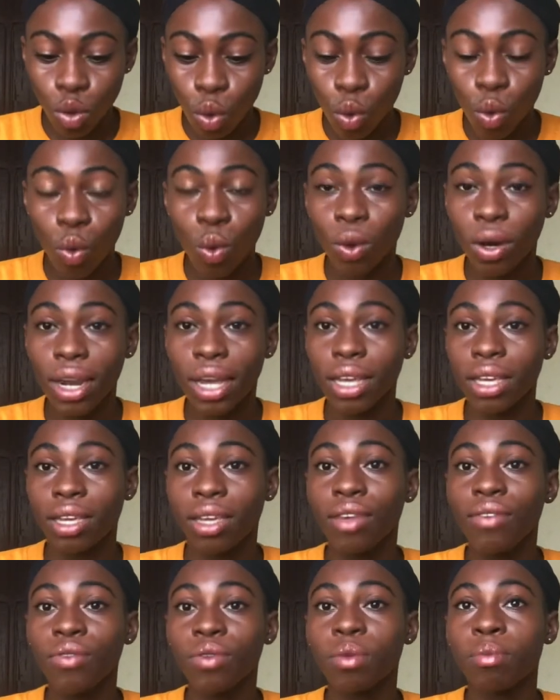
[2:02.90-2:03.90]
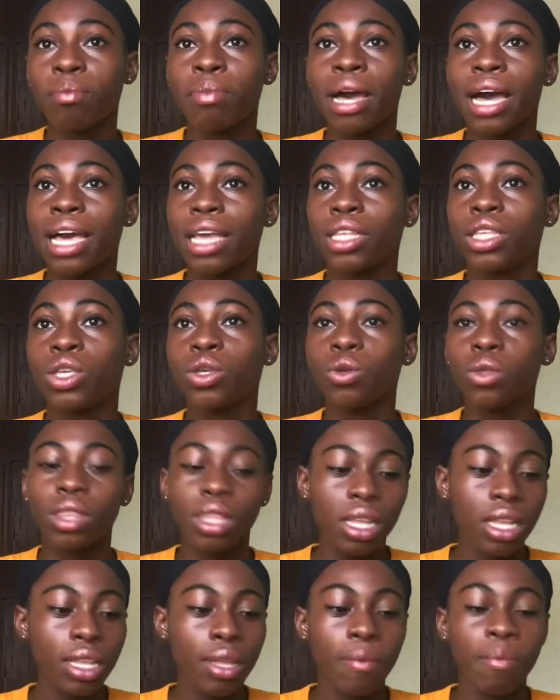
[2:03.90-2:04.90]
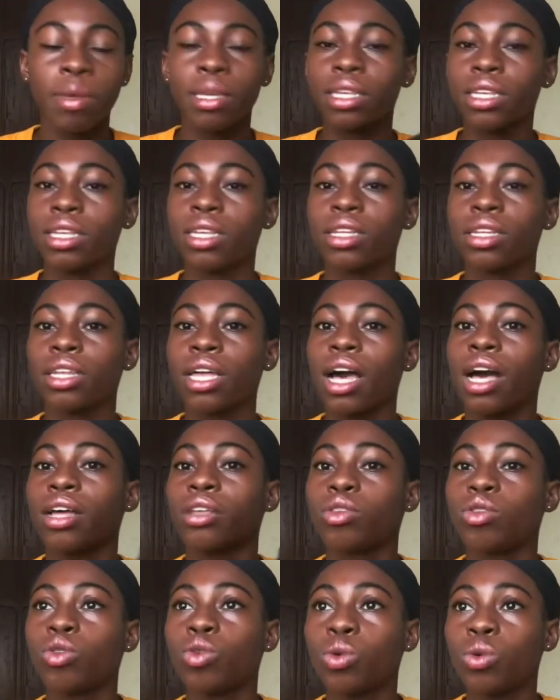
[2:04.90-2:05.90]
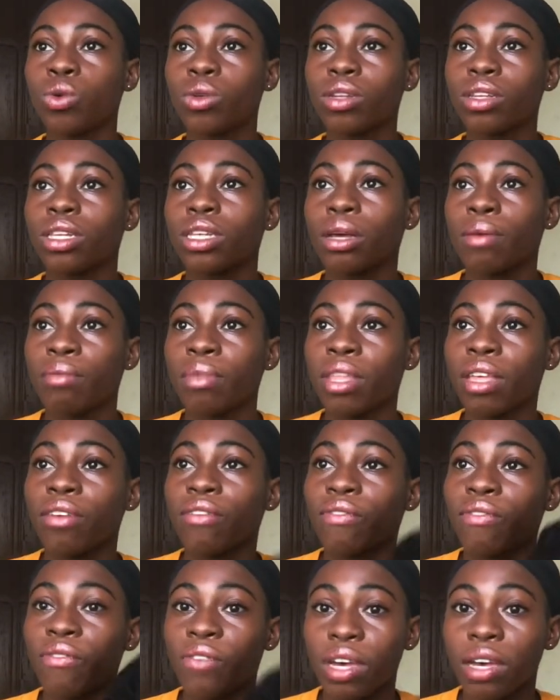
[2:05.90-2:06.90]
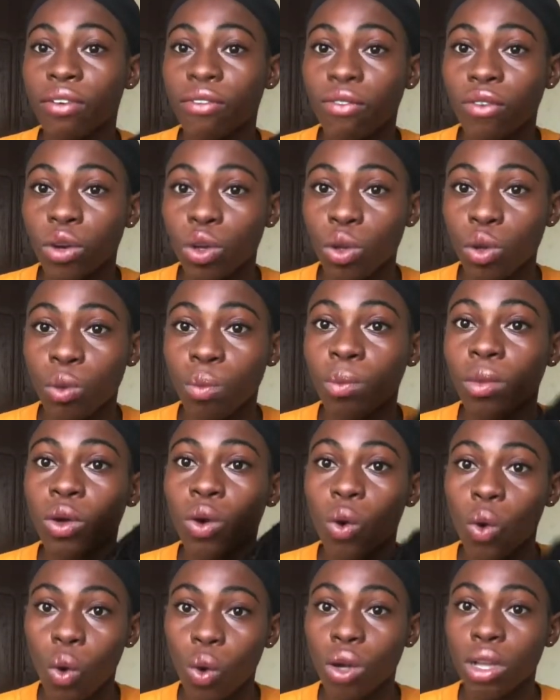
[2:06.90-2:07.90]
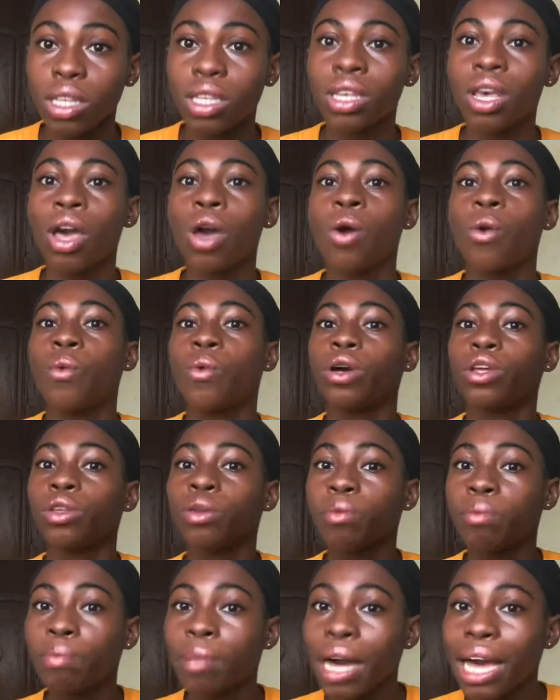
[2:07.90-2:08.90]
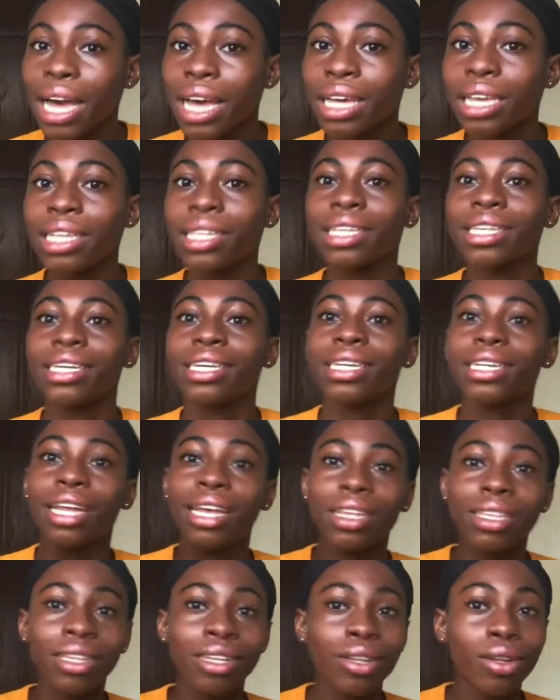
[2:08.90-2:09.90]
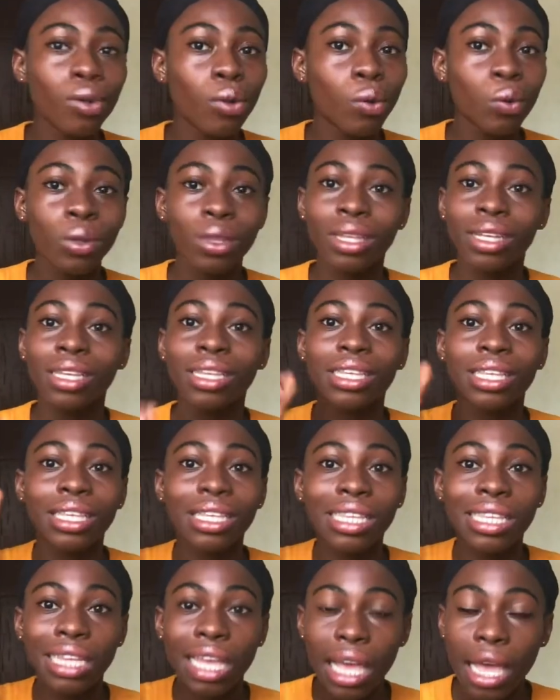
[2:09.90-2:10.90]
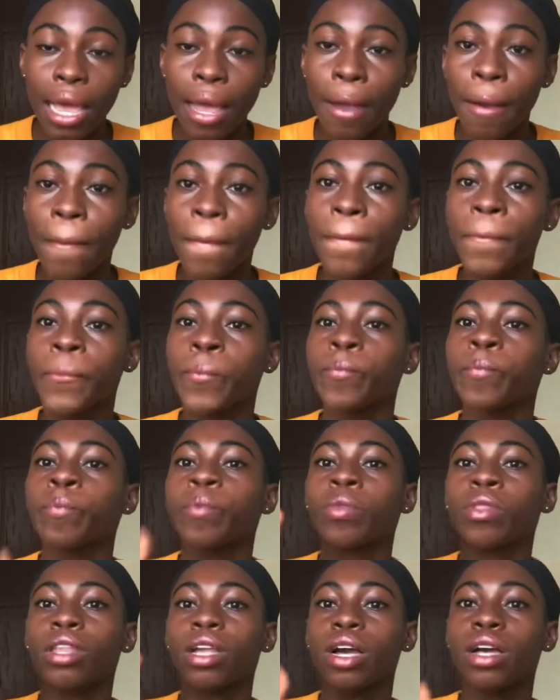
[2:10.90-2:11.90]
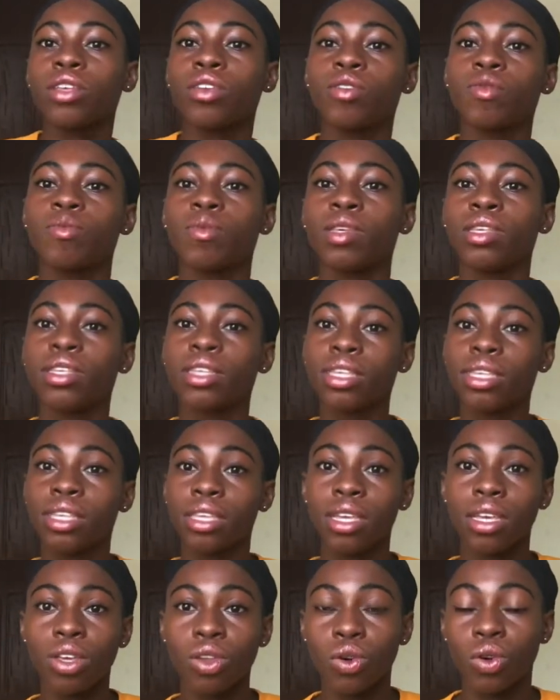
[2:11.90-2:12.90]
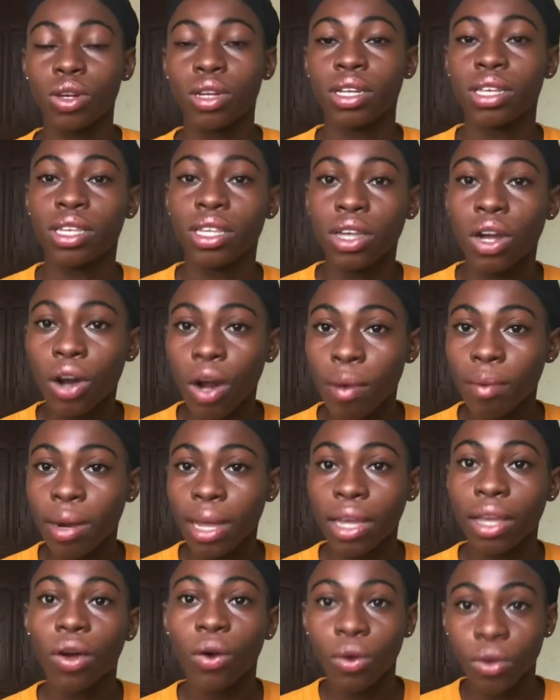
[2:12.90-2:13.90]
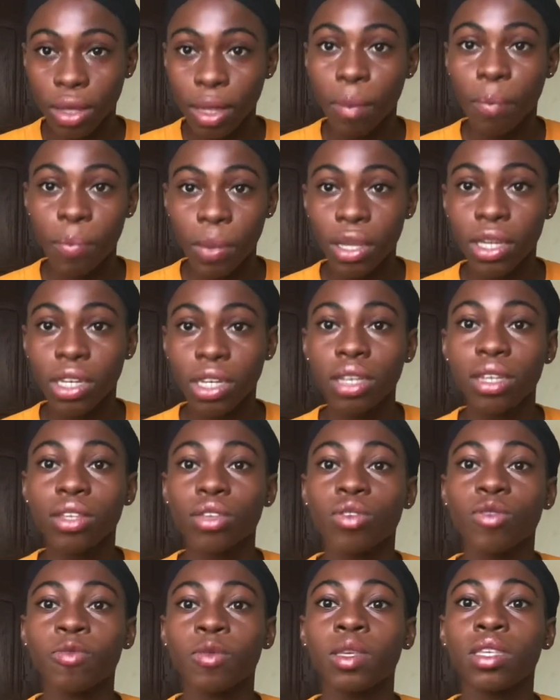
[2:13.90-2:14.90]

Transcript: like if you buy it you think the person has sold something fake for you because when you buy it it doesn't look the same as you've been seeing on instagram like the pictures you've been